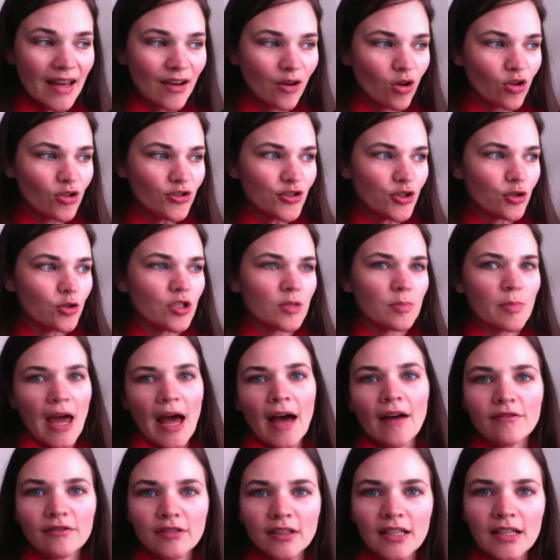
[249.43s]
And also just
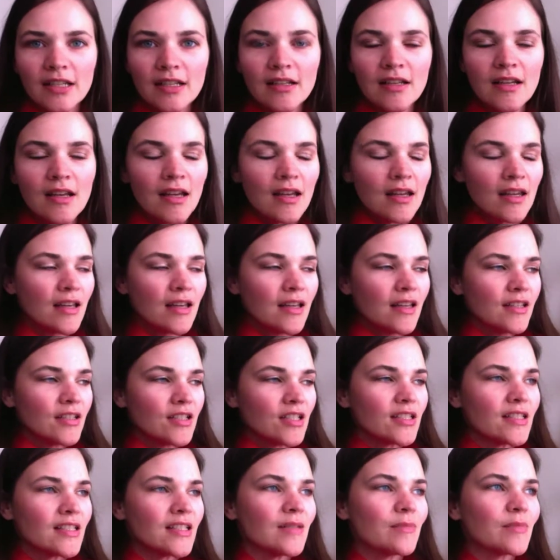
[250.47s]
Pat Flynn
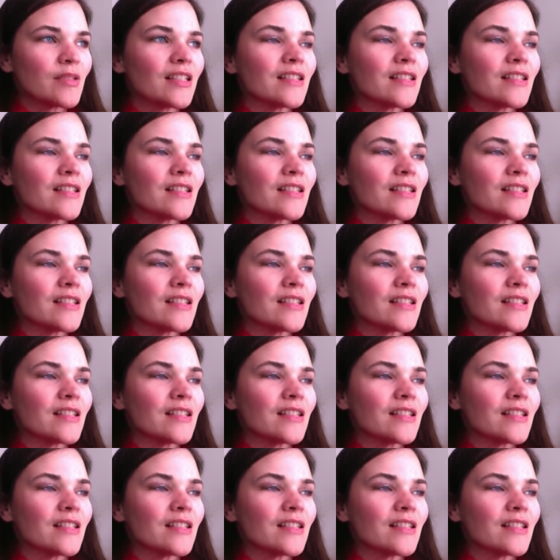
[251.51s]
just seems